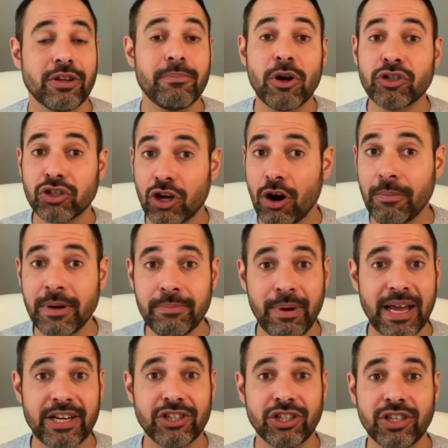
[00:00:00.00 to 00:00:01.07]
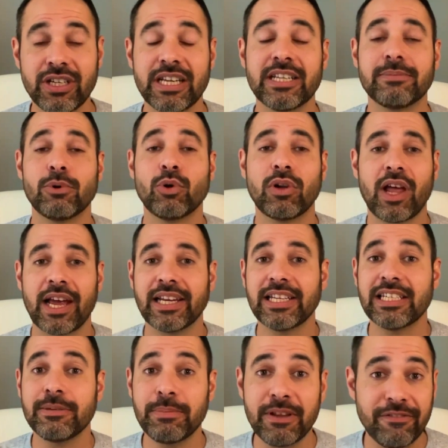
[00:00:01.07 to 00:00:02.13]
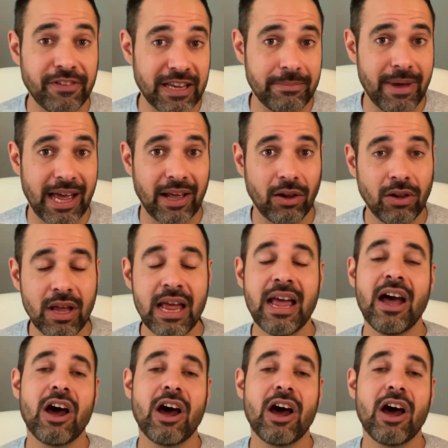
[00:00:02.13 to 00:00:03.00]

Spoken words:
The most common patient is more likely to be female,